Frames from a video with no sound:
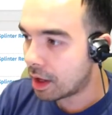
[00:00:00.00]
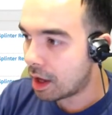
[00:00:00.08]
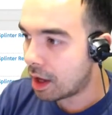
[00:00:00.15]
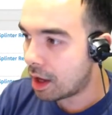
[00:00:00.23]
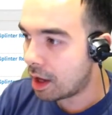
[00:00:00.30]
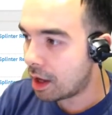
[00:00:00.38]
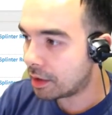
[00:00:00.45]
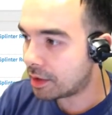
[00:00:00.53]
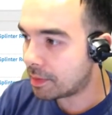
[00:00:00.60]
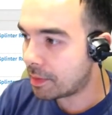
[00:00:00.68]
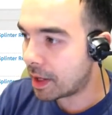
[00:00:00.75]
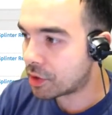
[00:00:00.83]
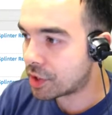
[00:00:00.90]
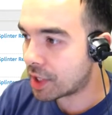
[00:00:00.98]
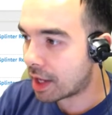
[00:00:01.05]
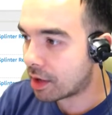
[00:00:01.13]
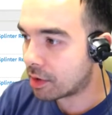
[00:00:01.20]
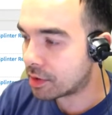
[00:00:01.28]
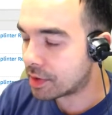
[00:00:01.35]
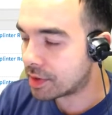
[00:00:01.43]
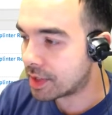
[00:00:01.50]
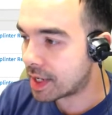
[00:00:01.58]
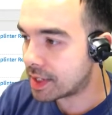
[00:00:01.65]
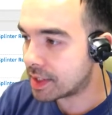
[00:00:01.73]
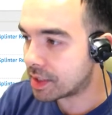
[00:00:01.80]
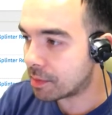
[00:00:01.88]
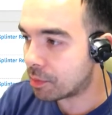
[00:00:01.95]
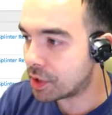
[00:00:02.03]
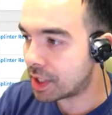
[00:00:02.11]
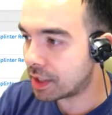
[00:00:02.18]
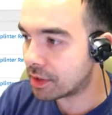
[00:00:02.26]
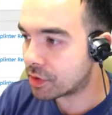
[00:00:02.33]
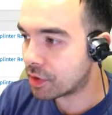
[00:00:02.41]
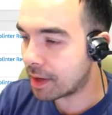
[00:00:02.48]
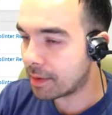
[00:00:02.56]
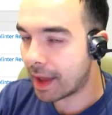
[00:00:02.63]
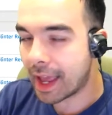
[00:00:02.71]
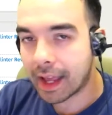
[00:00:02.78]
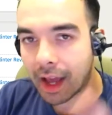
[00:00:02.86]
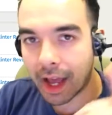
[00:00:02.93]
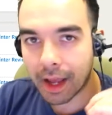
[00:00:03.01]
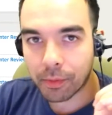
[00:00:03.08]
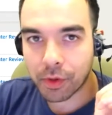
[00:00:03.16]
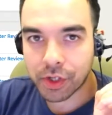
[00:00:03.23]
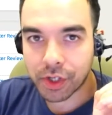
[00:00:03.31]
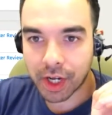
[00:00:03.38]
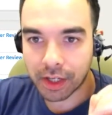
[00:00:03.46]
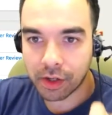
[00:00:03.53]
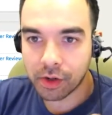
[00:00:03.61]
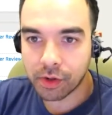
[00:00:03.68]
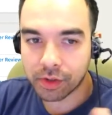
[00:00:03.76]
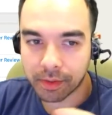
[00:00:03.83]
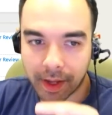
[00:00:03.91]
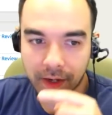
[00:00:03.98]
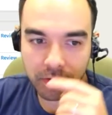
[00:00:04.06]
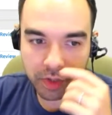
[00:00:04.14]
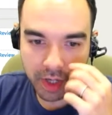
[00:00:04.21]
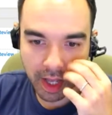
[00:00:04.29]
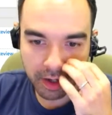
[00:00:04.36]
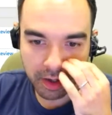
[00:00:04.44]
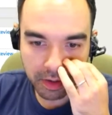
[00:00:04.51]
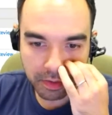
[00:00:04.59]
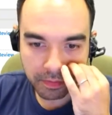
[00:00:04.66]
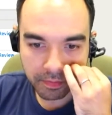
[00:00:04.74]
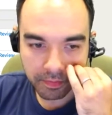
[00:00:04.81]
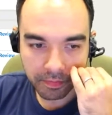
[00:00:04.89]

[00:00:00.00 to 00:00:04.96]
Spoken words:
Tomato Shadow says, appreciate the stream. Hey, I appreciate you, Tomato Shadow.